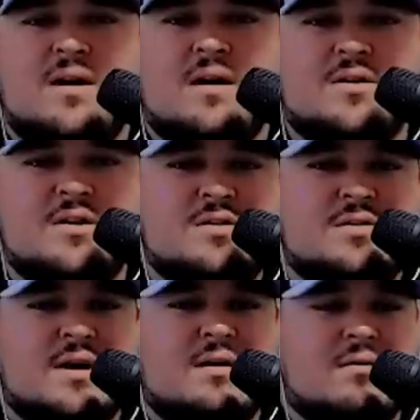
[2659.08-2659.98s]
And
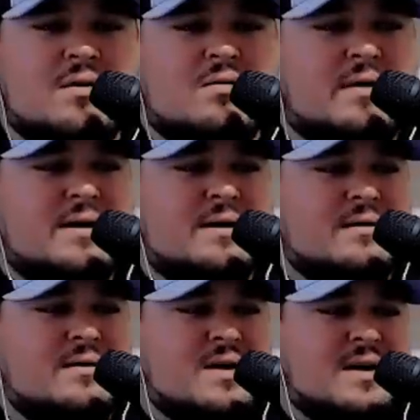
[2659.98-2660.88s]
just real quick,
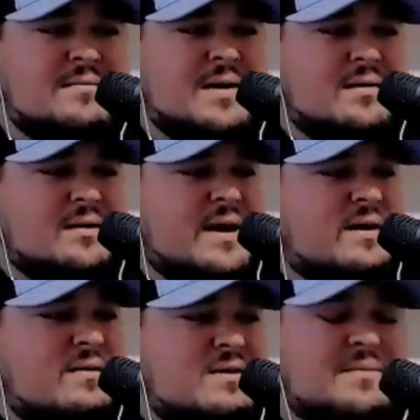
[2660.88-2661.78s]
you're talking about like
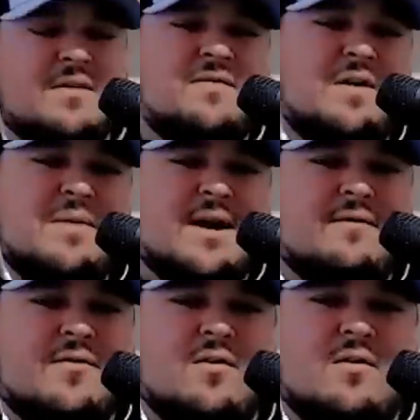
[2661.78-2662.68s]
some of the feedback
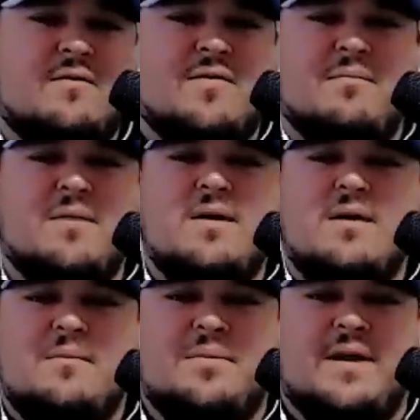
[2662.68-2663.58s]
you've heard from
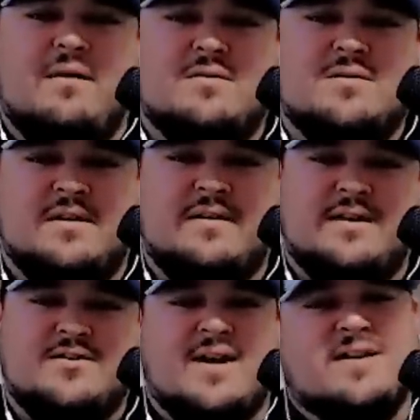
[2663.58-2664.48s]
players, you know,
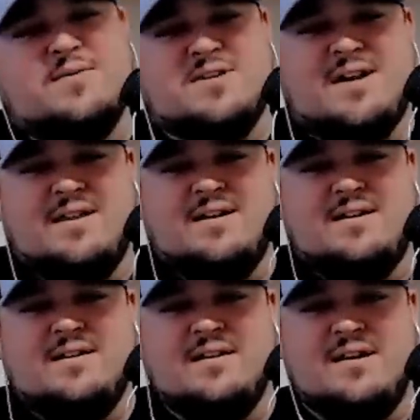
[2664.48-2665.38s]
that try to switch out of the
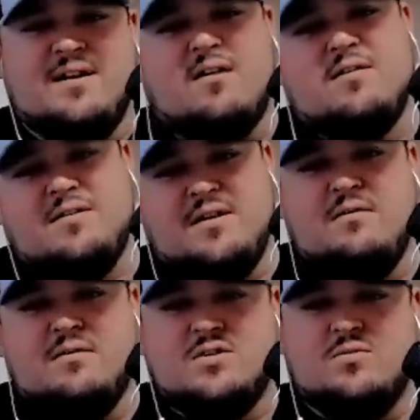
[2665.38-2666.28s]
DR to the
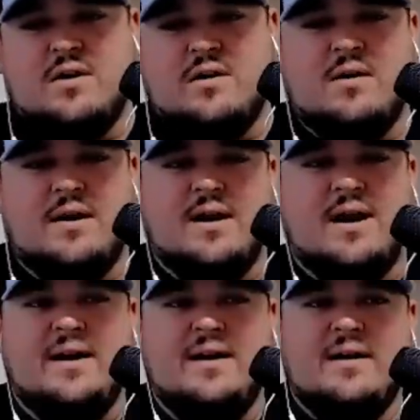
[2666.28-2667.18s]
newest one or
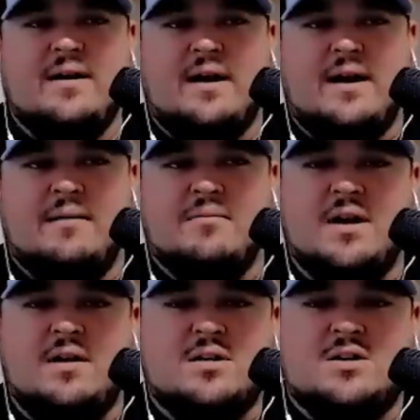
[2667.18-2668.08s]
whatnot.
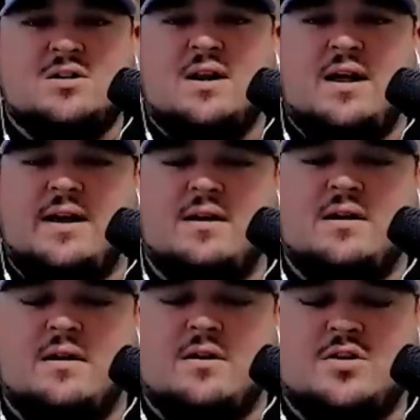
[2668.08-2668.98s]
Can you touch on like
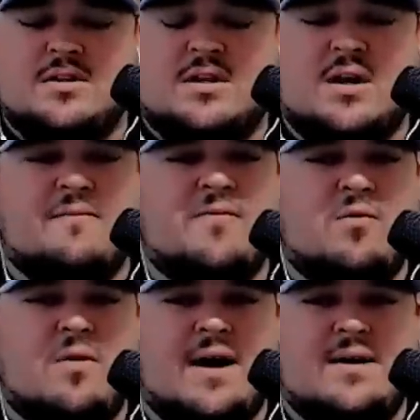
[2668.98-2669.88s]
just
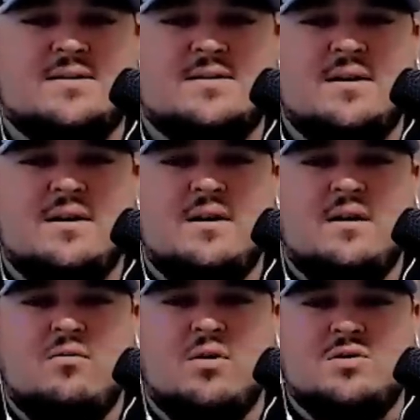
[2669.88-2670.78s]
comfort wise,
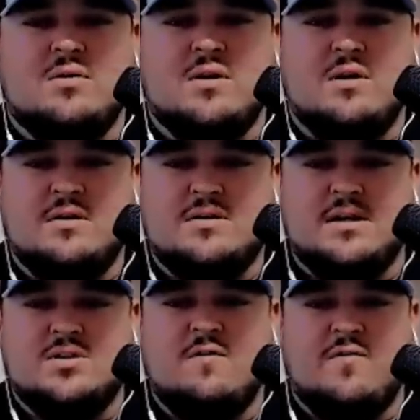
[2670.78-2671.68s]
what you were
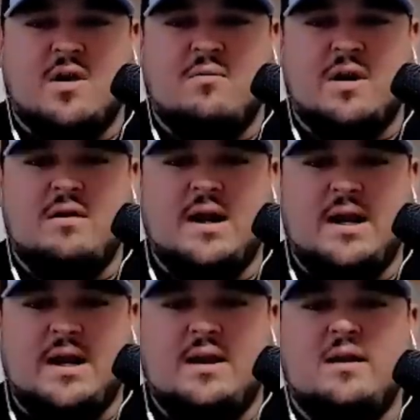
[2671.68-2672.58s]
noticing so far when you hit
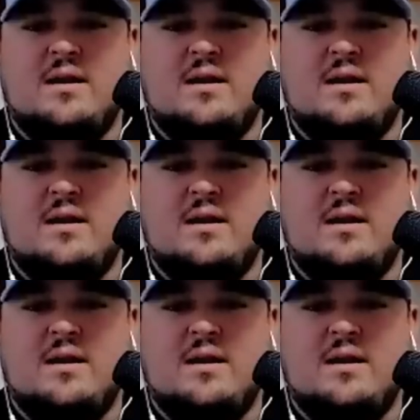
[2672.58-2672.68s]
it?